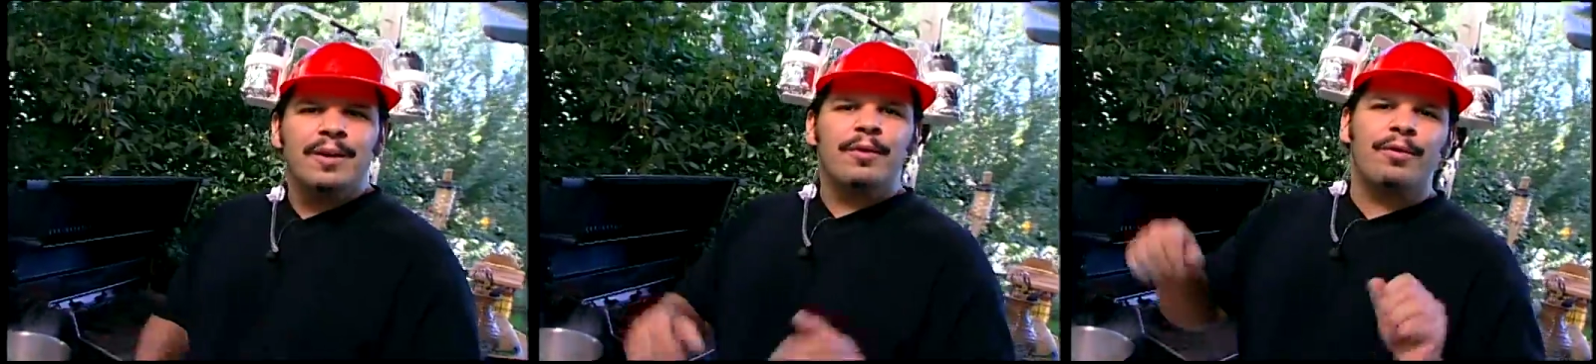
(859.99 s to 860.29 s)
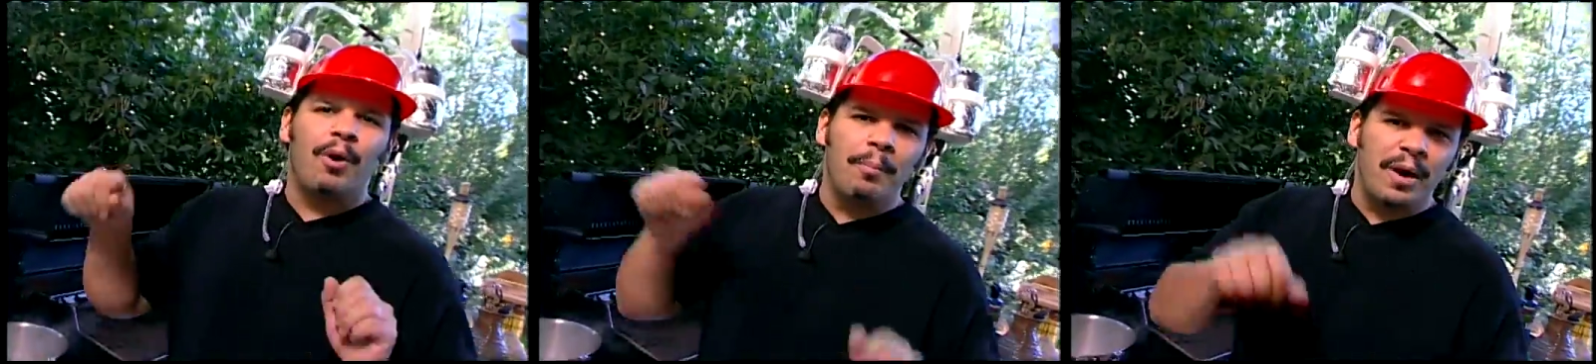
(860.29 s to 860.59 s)

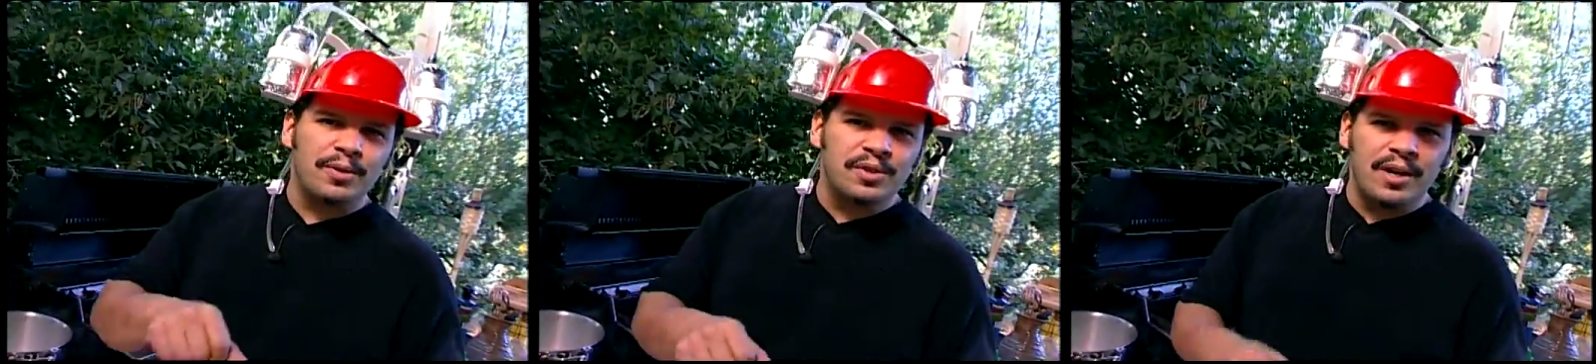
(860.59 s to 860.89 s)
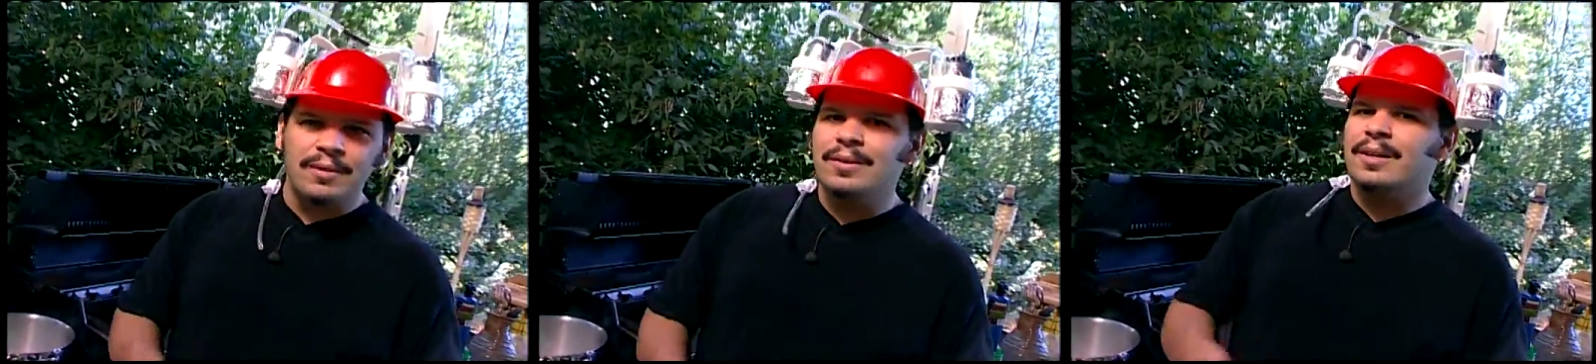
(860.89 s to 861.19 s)
throw our mussels
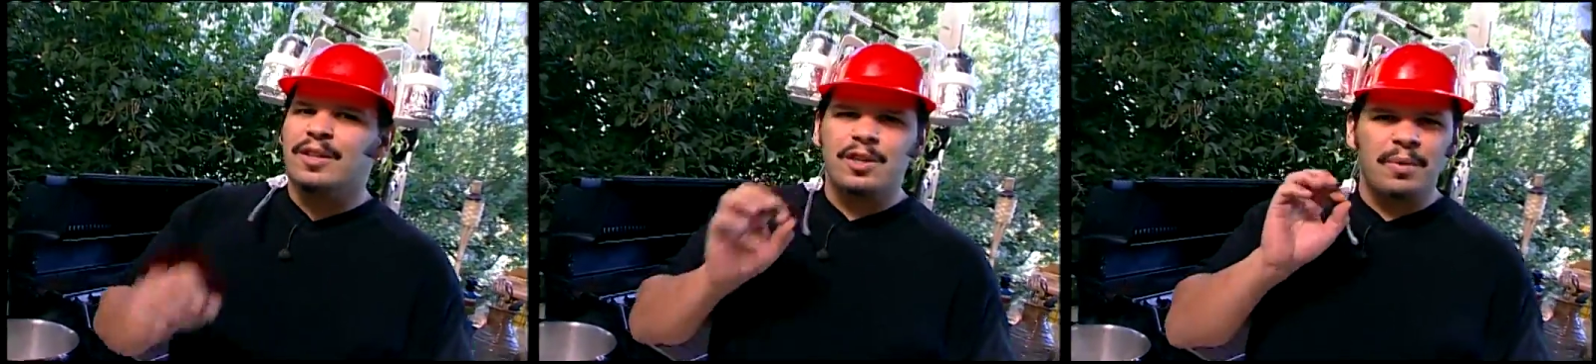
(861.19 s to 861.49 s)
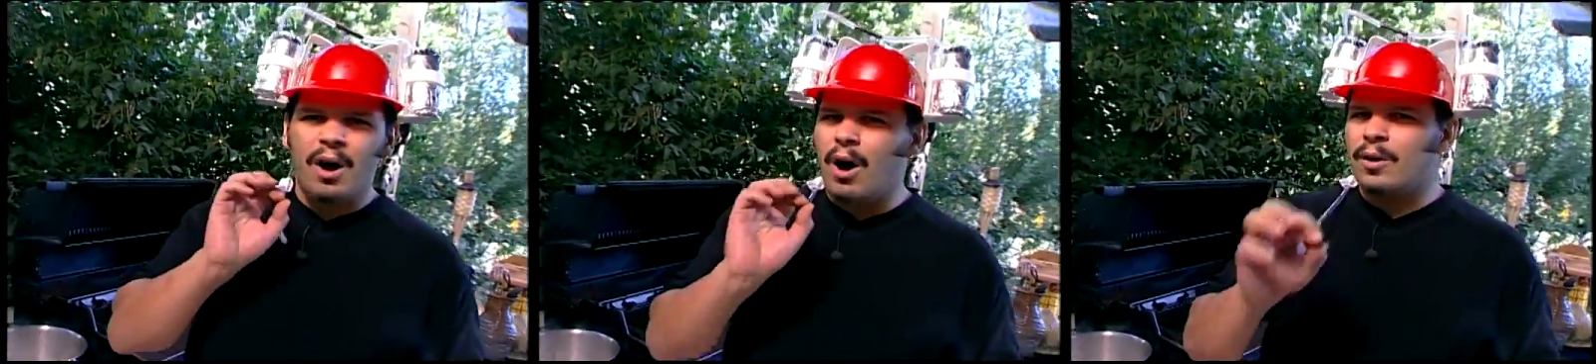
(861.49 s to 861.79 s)
in. It's gonna
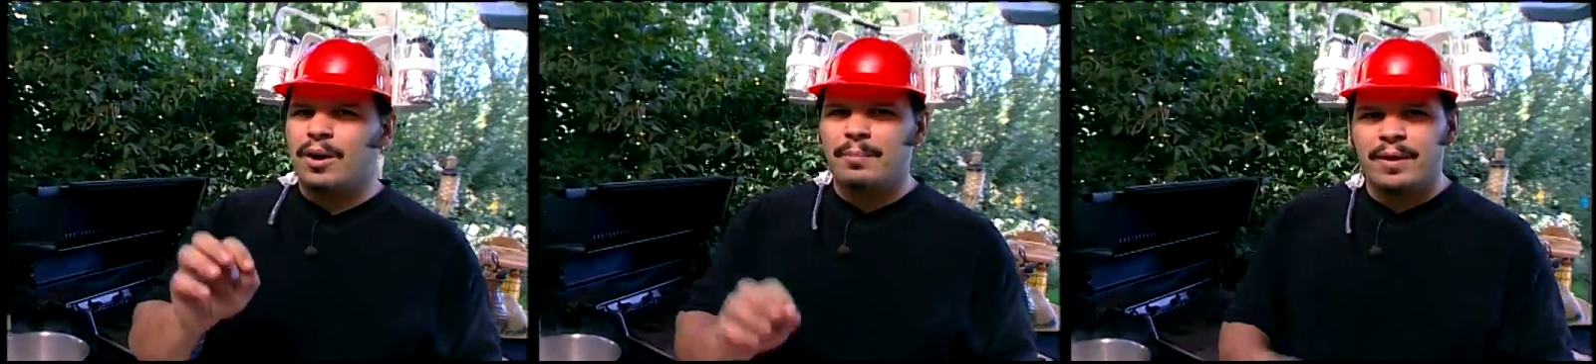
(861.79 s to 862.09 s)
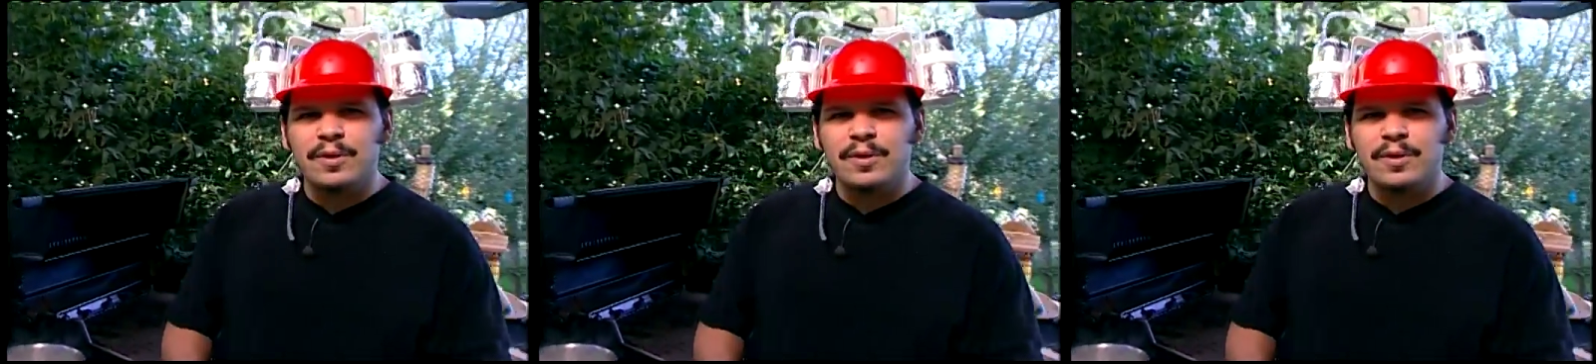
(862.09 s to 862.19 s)
be all good, man.